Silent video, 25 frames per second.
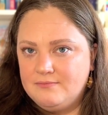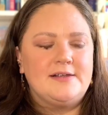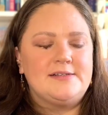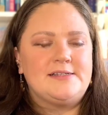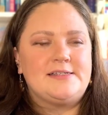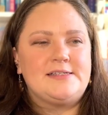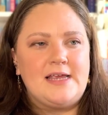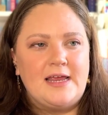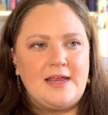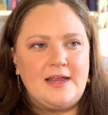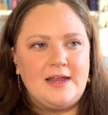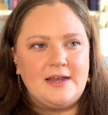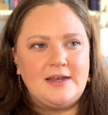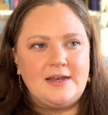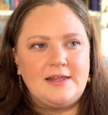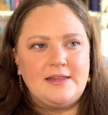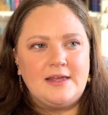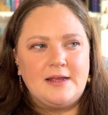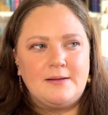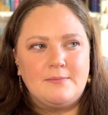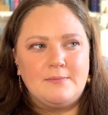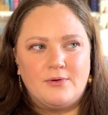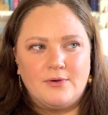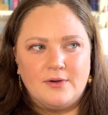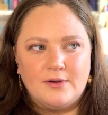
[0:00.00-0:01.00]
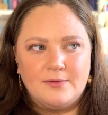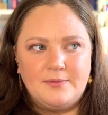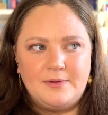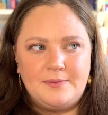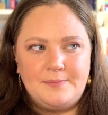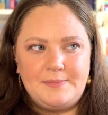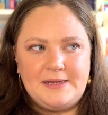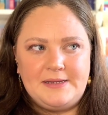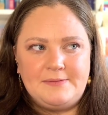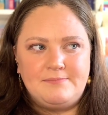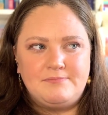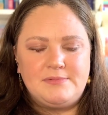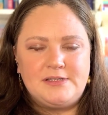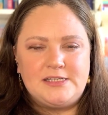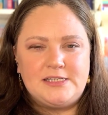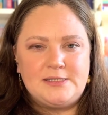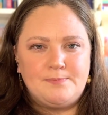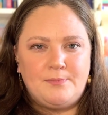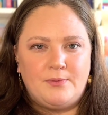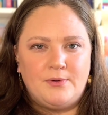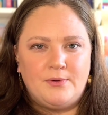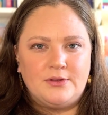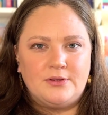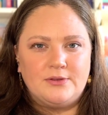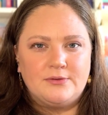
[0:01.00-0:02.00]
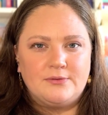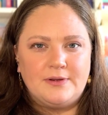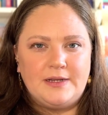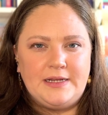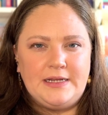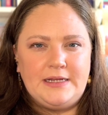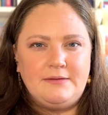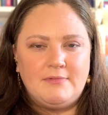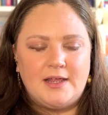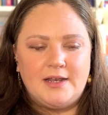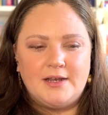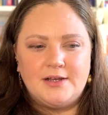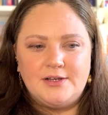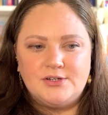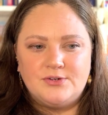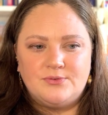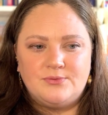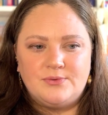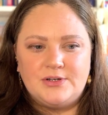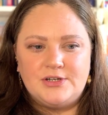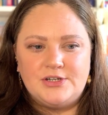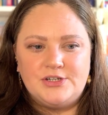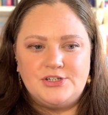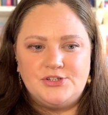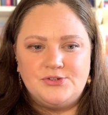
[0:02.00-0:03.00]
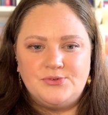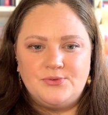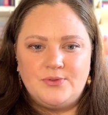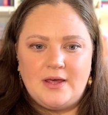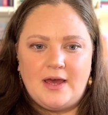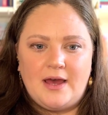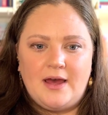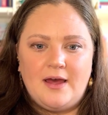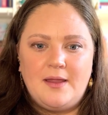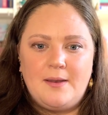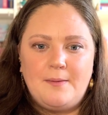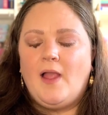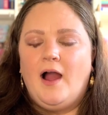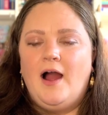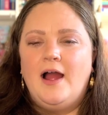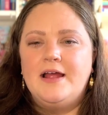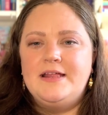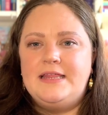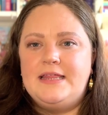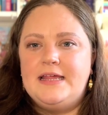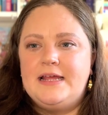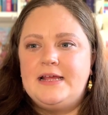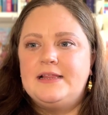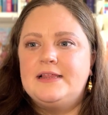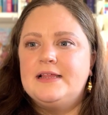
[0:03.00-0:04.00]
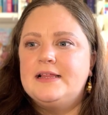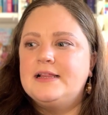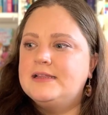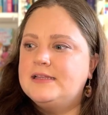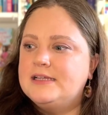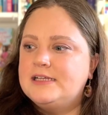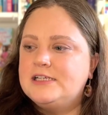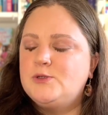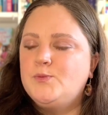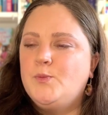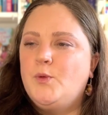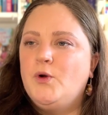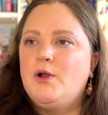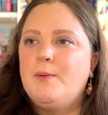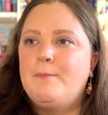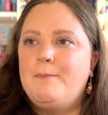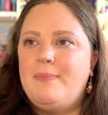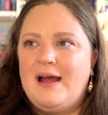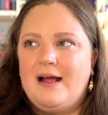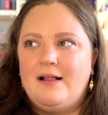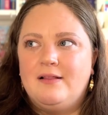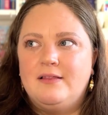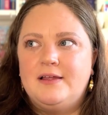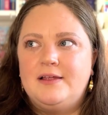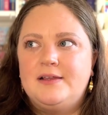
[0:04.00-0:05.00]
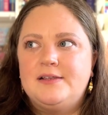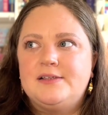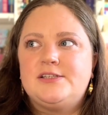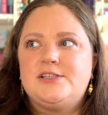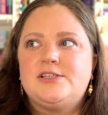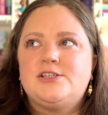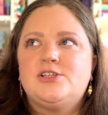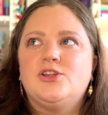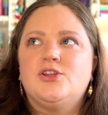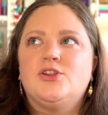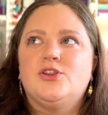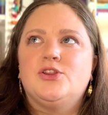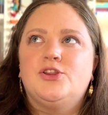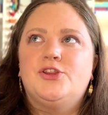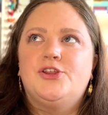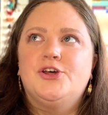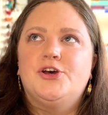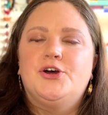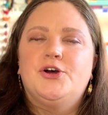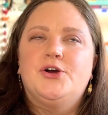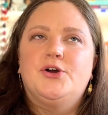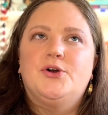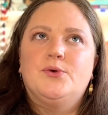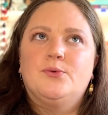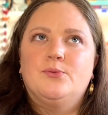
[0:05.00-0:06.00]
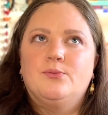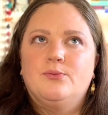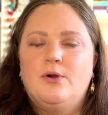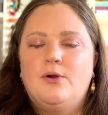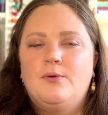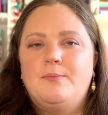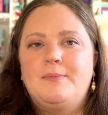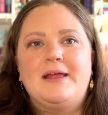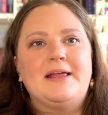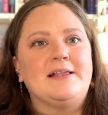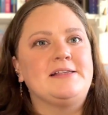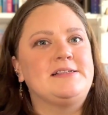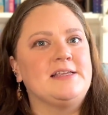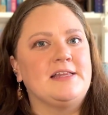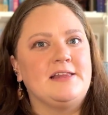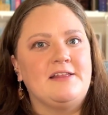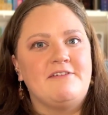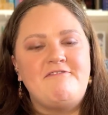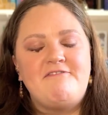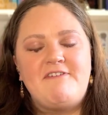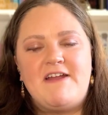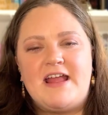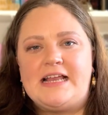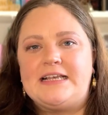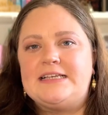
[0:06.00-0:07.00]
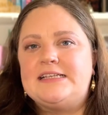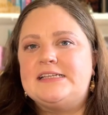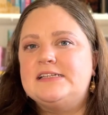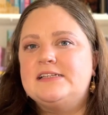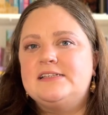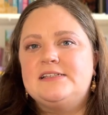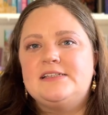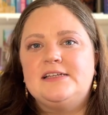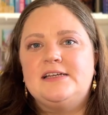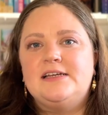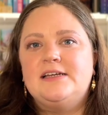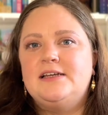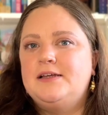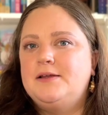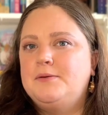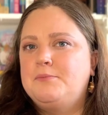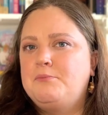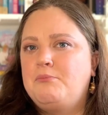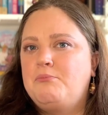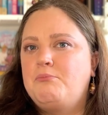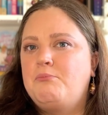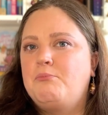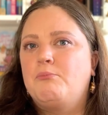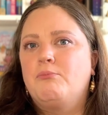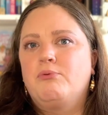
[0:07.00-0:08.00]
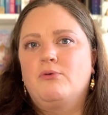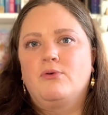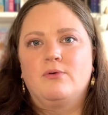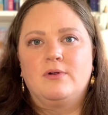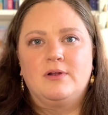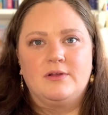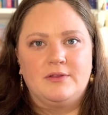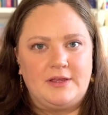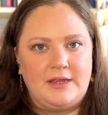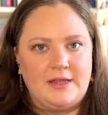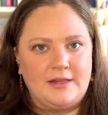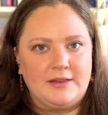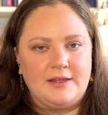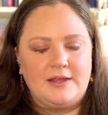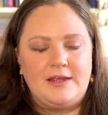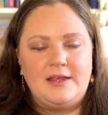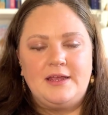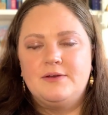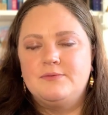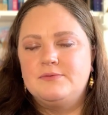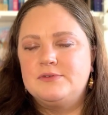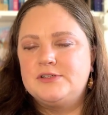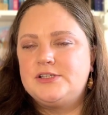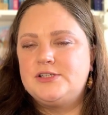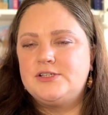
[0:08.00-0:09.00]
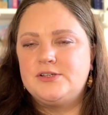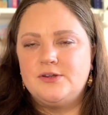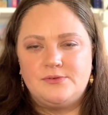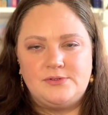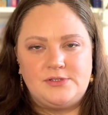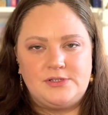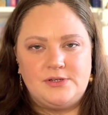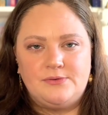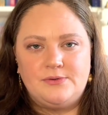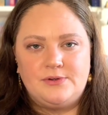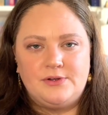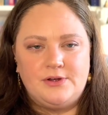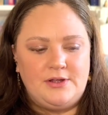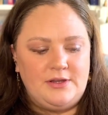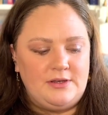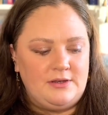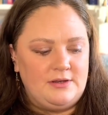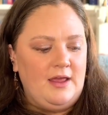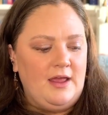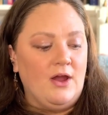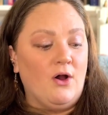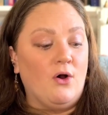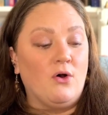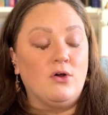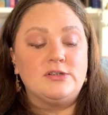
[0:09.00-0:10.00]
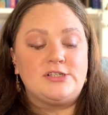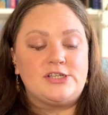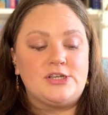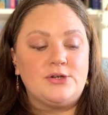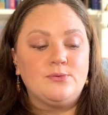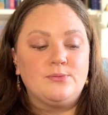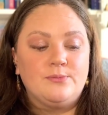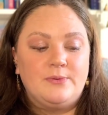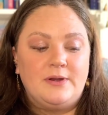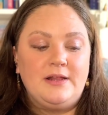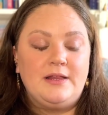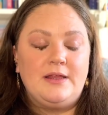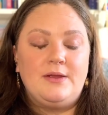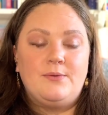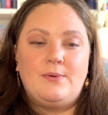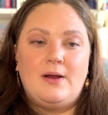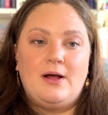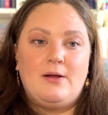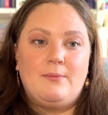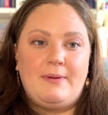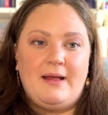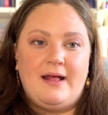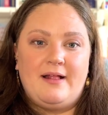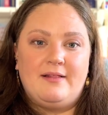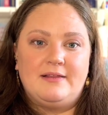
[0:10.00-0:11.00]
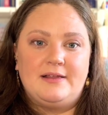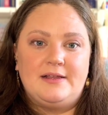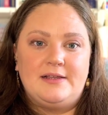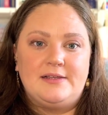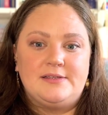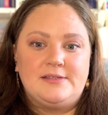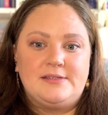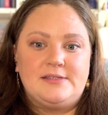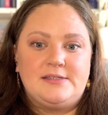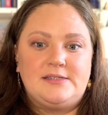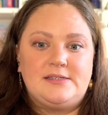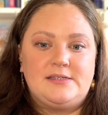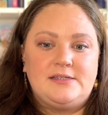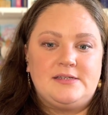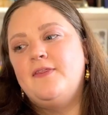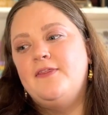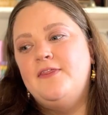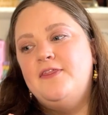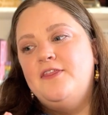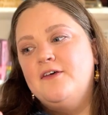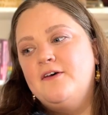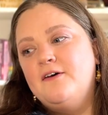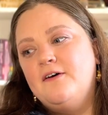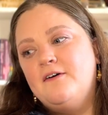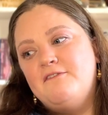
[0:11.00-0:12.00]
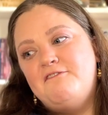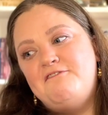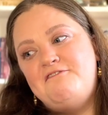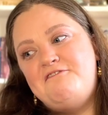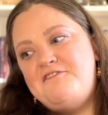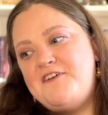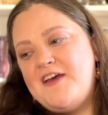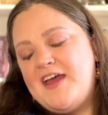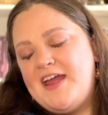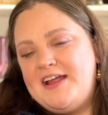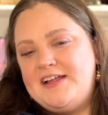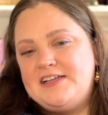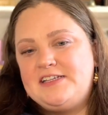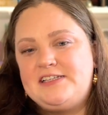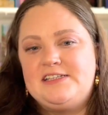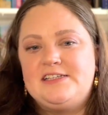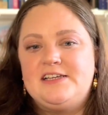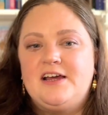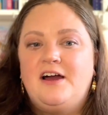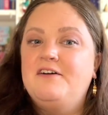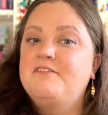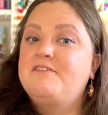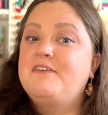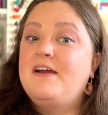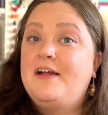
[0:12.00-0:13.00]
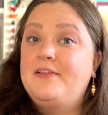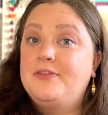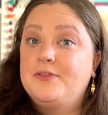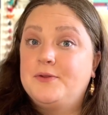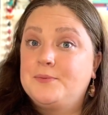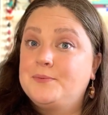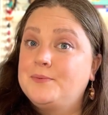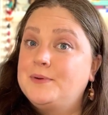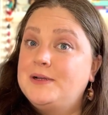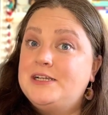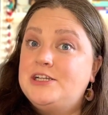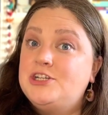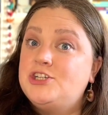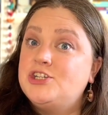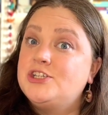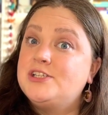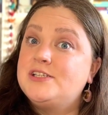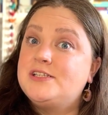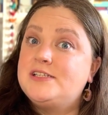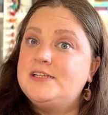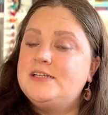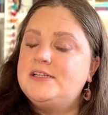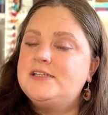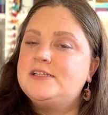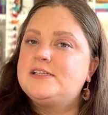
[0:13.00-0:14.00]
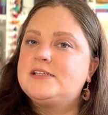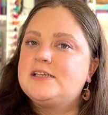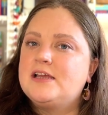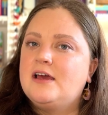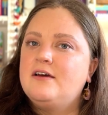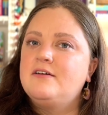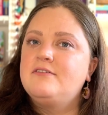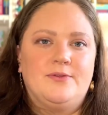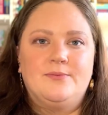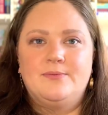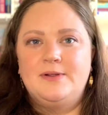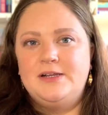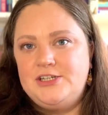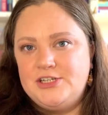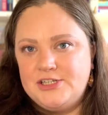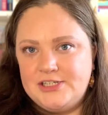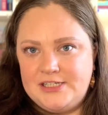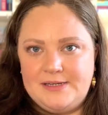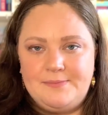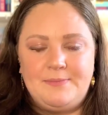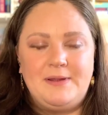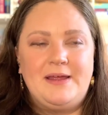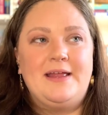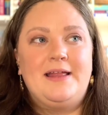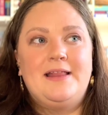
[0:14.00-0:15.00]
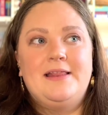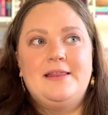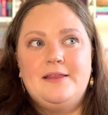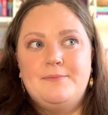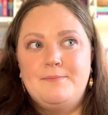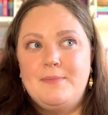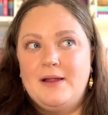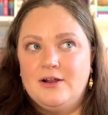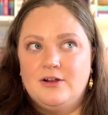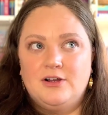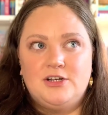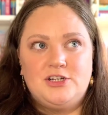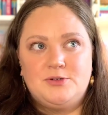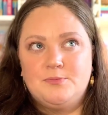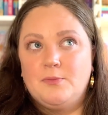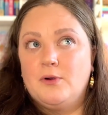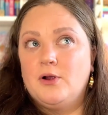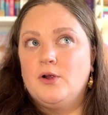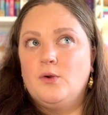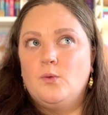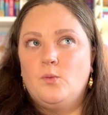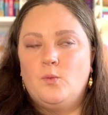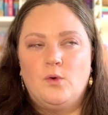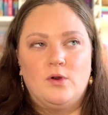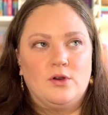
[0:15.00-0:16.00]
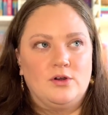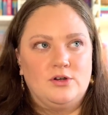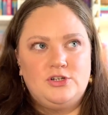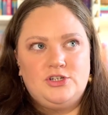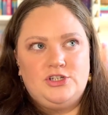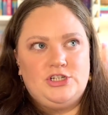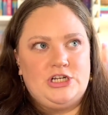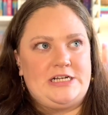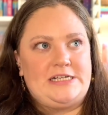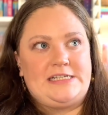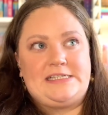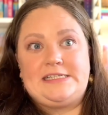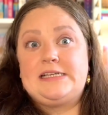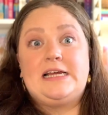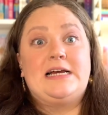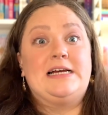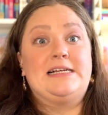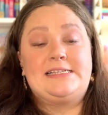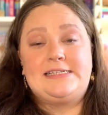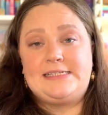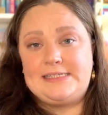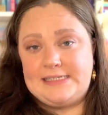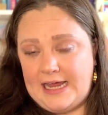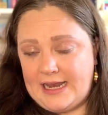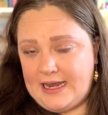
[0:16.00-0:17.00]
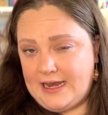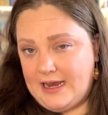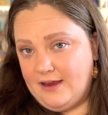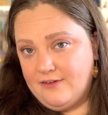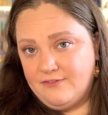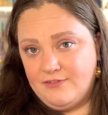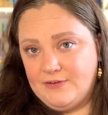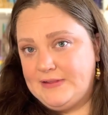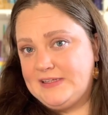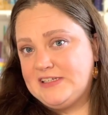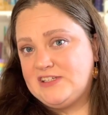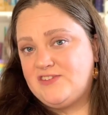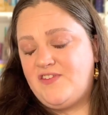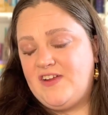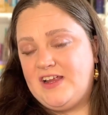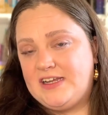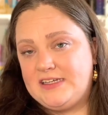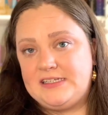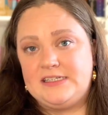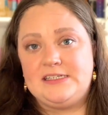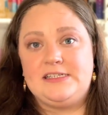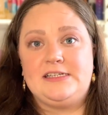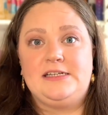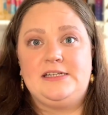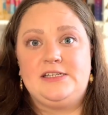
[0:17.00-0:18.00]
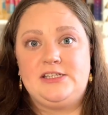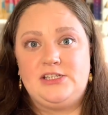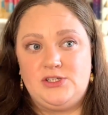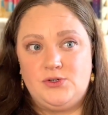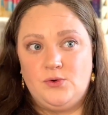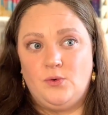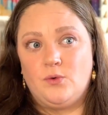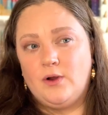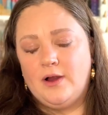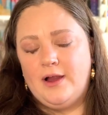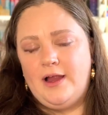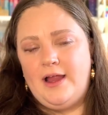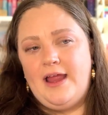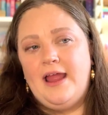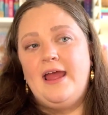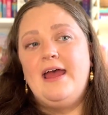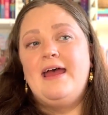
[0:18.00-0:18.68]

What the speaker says: Saying anything more would be spoilery, and I don't want to do that. I think that this book balanced the romance and the fantasy brilliantly. It was so good. It also really well balanced the Fae stuff and the Regency stuff. The Regency bit and the Marriage Mart weren't just a setting for this fantasy story.